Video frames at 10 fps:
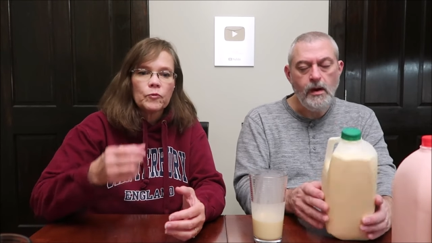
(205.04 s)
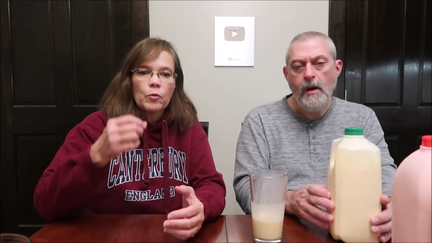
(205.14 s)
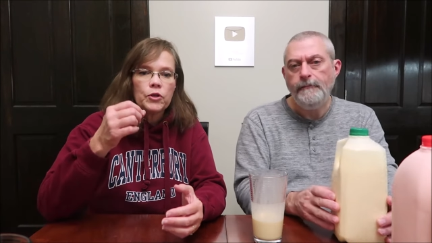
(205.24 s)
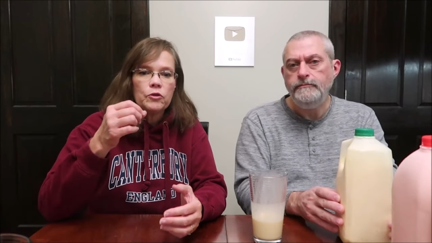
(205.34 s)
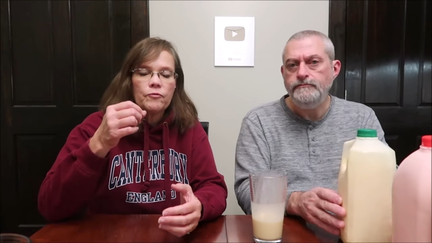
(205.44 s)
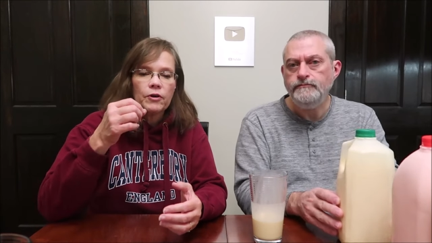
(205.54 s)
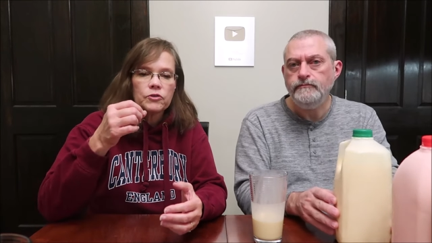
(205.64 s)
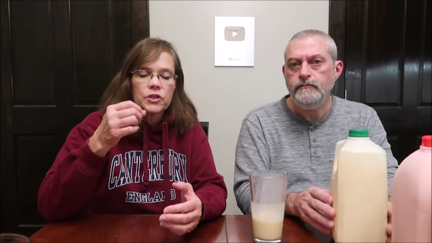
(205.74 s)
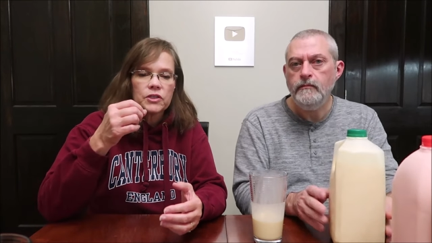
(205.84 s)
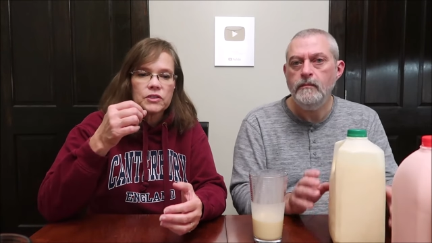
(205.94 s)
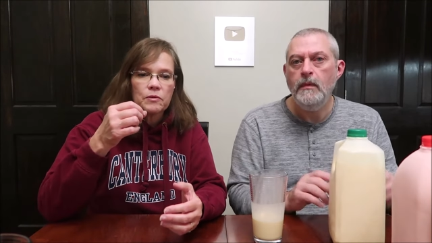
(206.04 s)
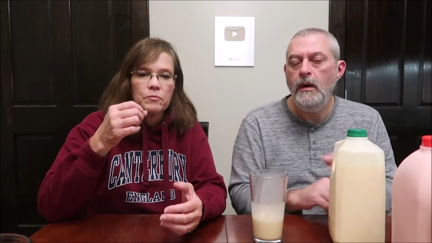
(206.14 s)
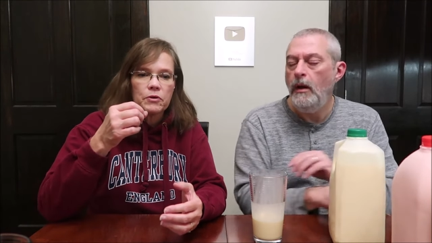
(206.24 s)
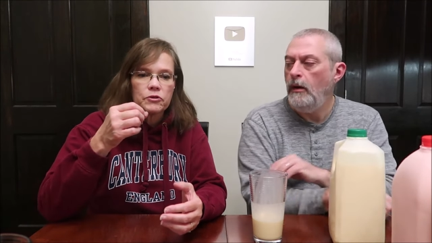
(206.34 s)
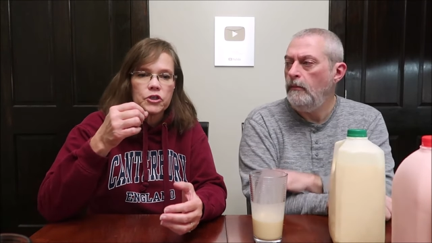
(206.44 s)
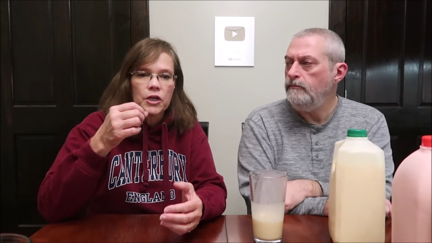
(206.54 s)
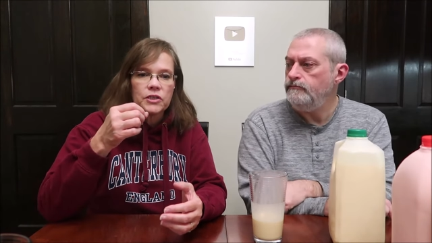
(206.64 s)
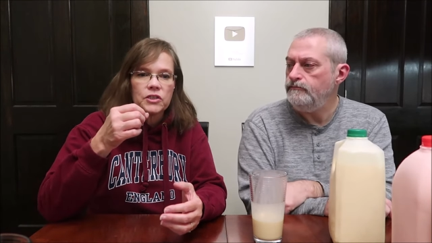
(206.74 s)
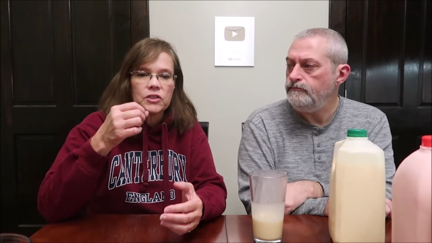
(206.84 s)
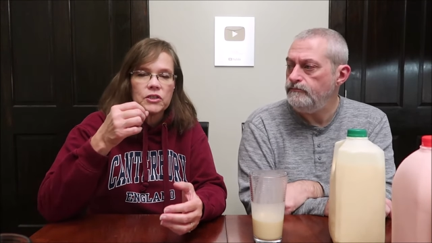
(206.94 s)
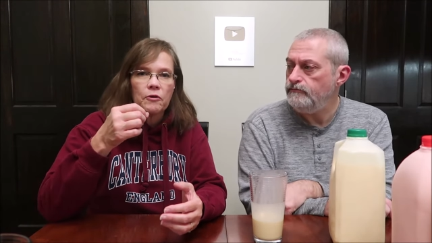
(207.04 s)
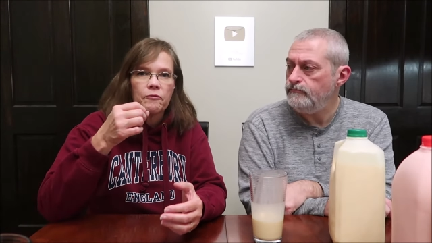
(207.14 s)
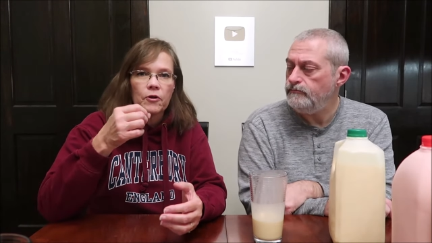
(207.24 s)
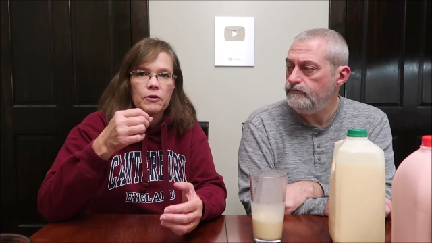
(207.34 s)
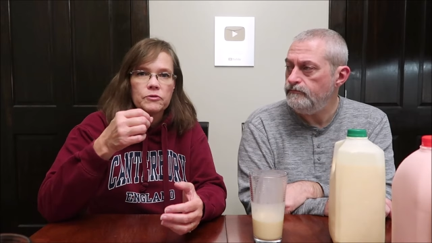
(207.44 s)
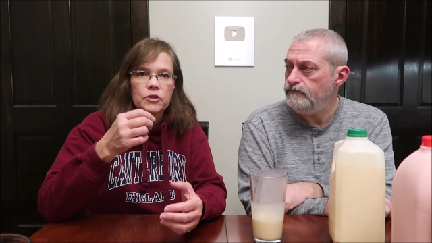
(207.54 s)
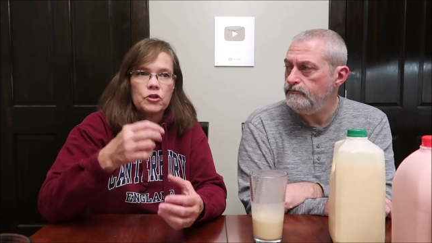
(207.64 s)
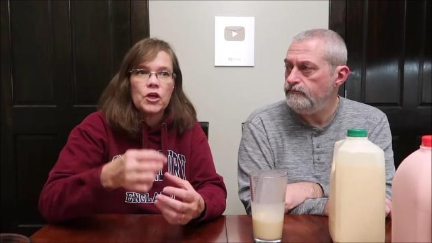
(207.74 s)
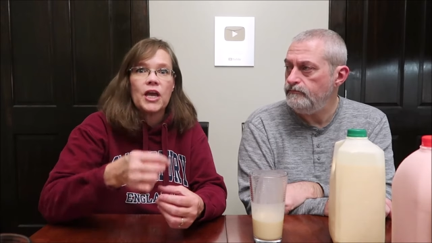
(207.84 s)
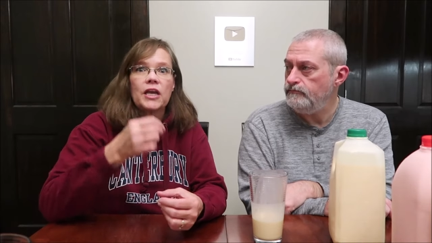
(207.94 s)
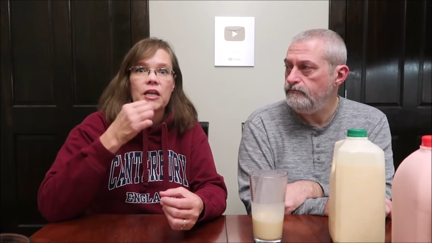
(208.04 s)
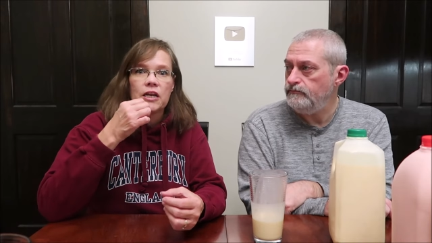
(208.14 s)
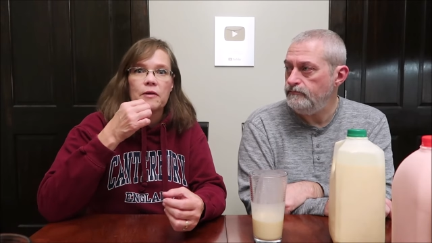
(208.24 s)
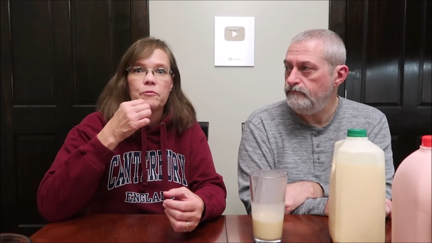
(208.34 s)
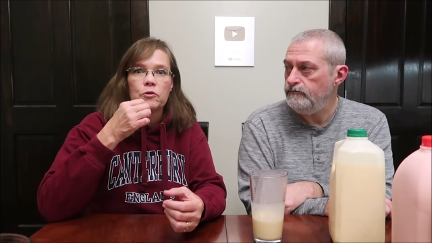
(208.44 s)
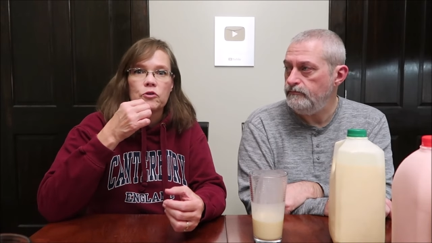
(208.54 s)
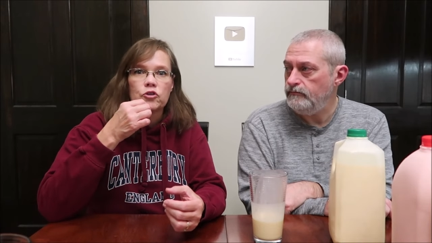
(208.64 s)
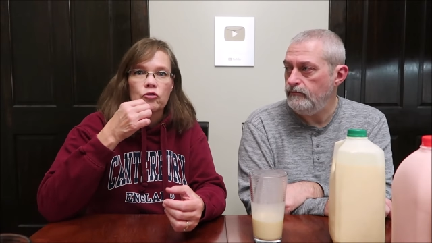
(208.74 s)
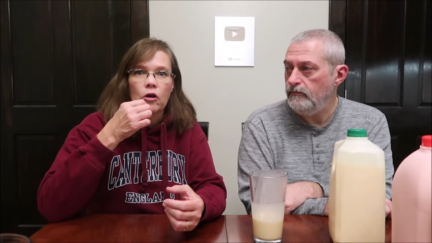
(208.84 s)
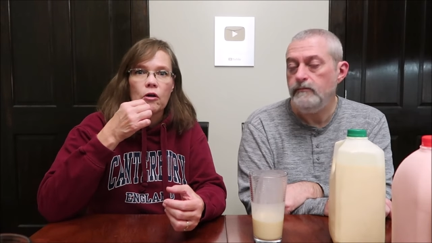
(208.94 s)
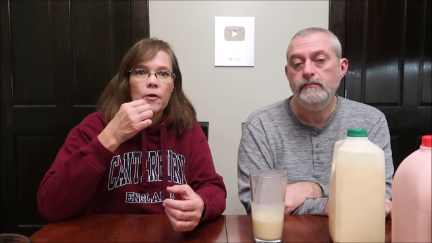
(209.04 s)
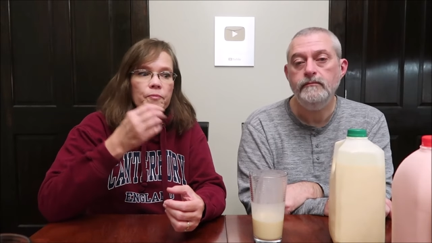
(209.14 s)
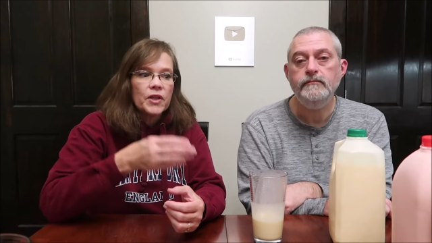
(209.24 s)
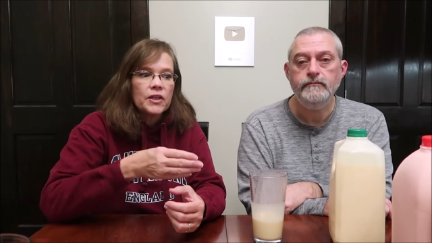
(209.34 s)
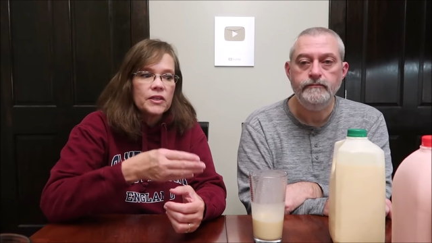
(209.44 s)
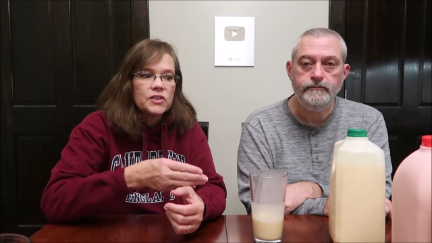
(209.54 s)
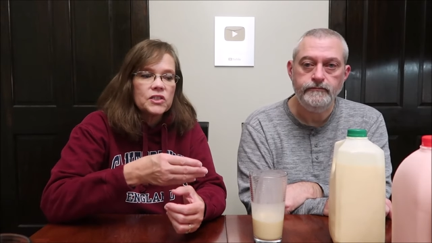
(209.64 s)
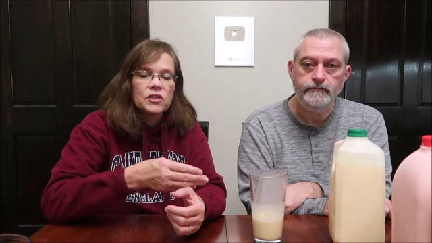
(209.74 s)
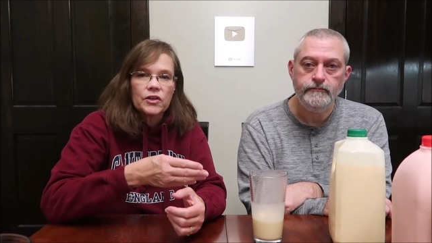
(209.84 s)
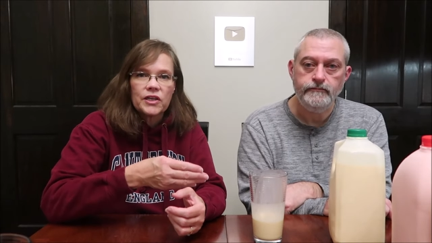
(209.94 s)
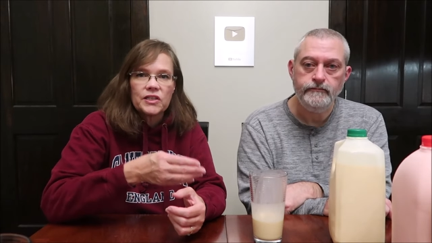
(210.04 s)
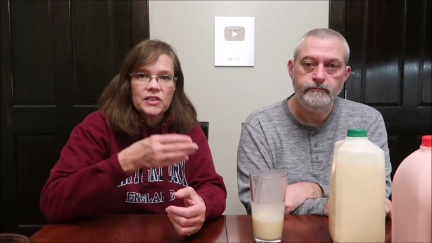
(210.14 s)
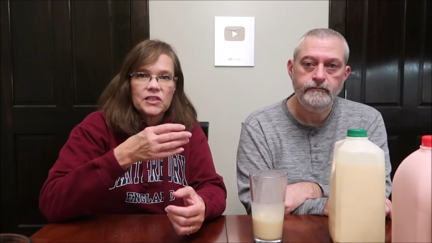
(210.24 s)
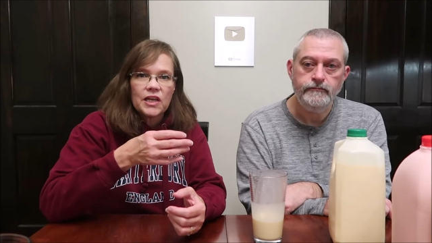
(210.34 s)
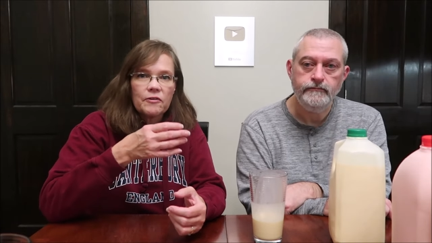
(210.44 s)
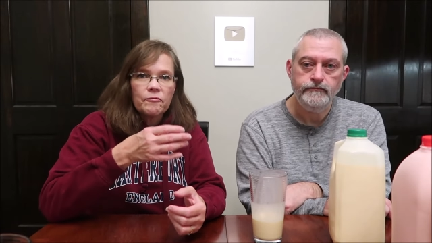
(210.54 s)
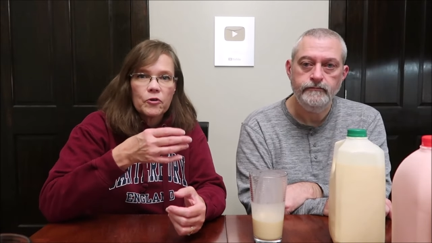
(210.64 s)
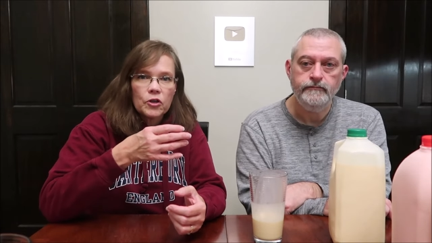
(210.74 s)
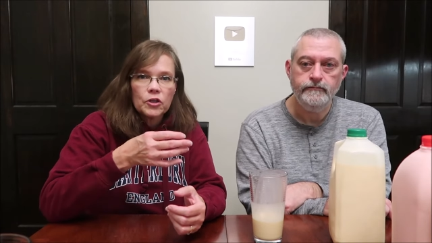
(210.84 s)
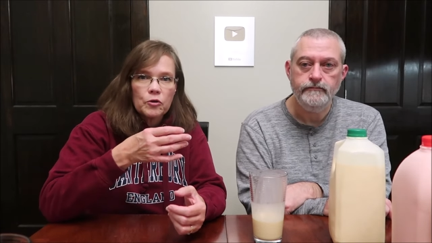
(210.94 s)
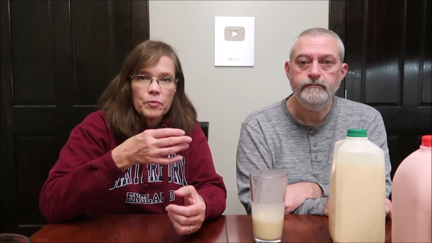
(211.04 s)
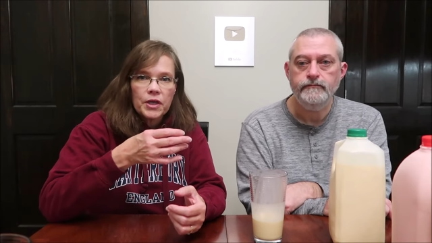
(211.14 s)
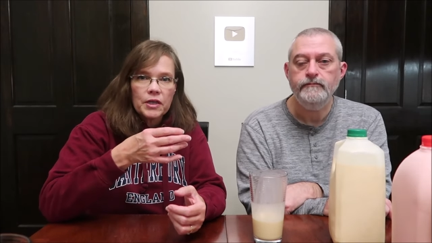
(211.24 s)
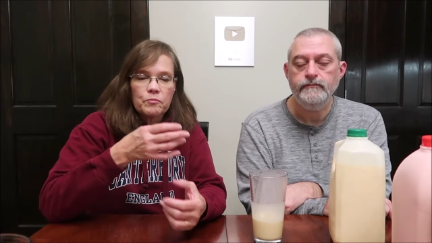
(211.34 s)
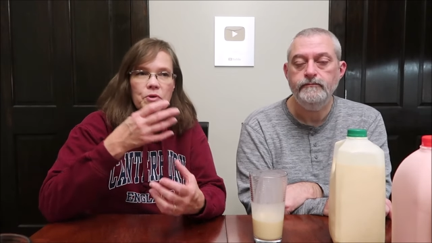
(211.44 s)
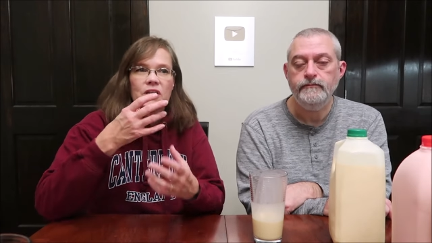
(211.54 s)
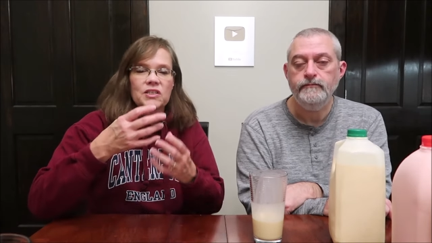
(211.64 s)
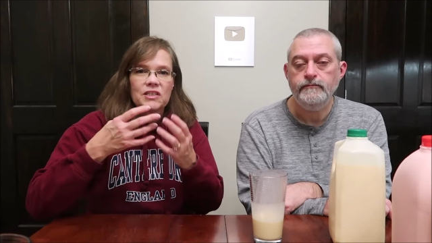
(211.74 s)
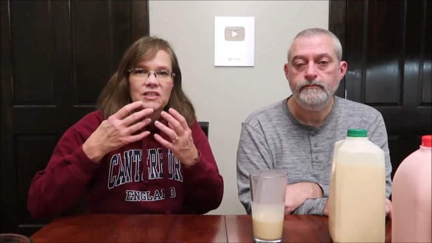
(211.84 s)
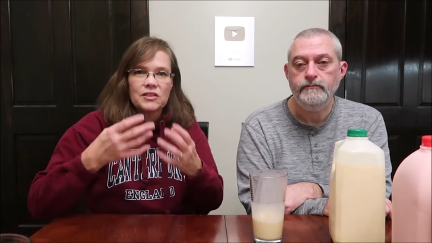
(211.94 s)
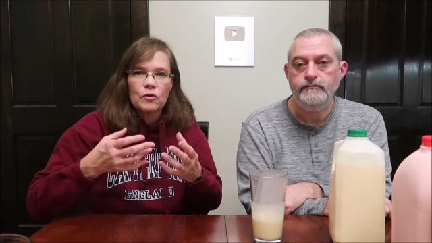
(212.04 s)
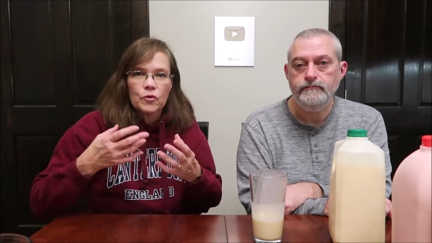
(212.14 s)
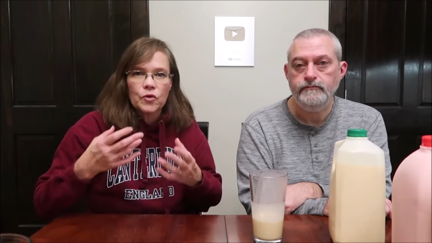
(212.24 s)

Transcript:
Speaker 1: when you first get some milkshakes, it's so frozen you can't get it up through the straw. This is like it's set for a little bit because it's still